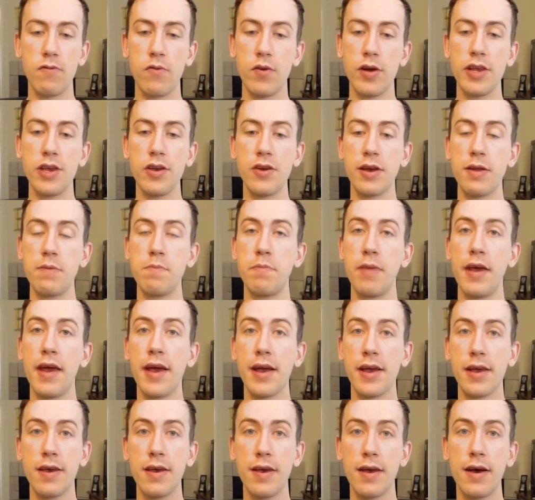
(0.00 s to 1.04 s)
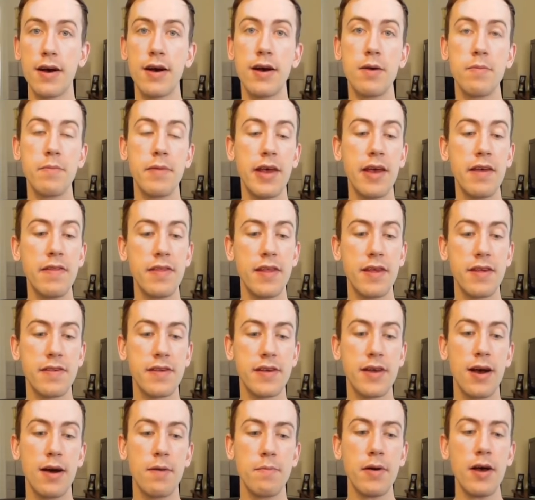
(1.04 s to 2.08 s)
what you can pick in this
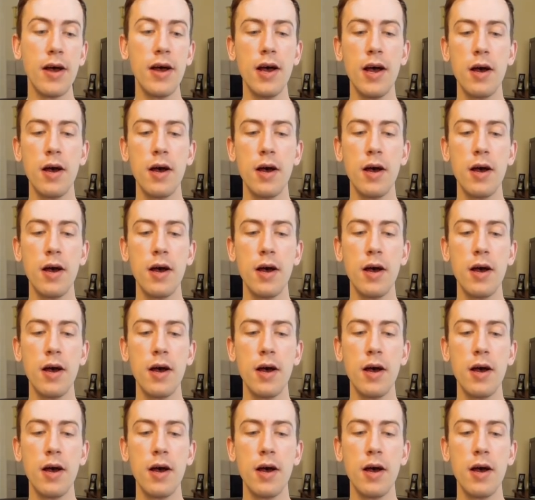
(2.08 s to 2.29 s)
cup.